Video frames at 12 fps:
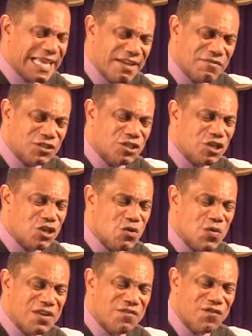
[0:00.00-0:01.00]
given to
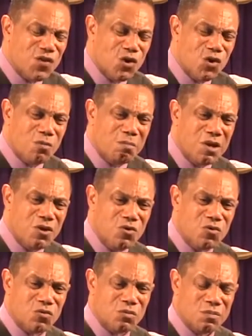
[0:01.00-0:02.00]
you in full
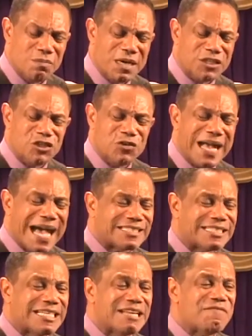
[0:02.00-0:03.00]
bloom, but you
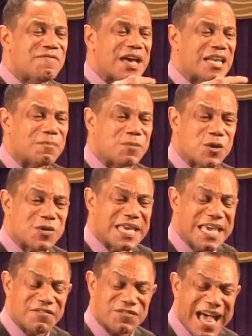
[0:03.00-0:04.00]
got to develop your
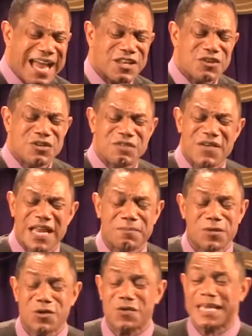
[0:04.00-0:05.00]
gift. How do you
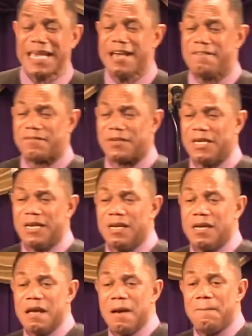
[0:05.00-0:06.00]
develop your gift?
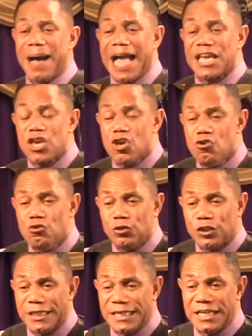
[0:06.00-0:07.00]
By
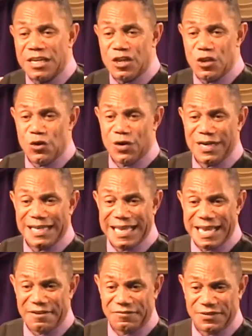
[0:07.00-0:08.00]
using your
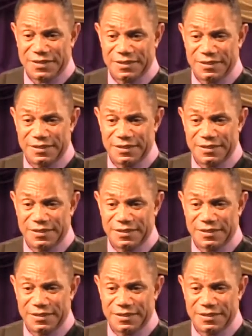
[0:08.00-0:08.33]
gift.